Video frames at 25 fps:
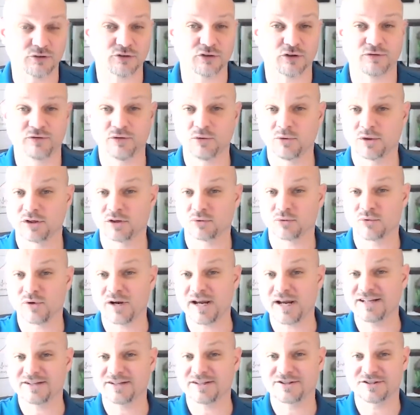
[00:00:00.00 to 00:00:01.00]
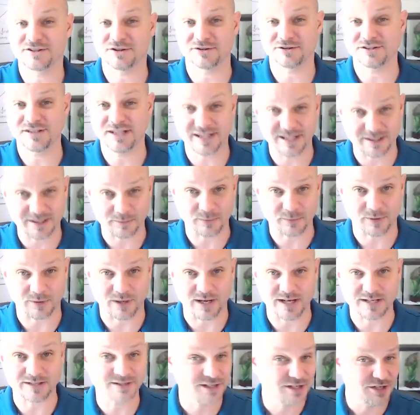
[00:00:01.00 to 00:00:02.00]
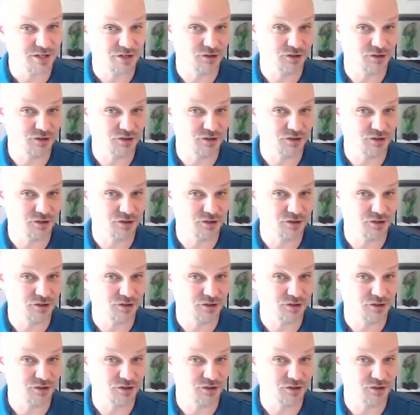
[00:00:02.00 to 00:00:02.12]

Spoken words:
So if you want to raise your ticket price,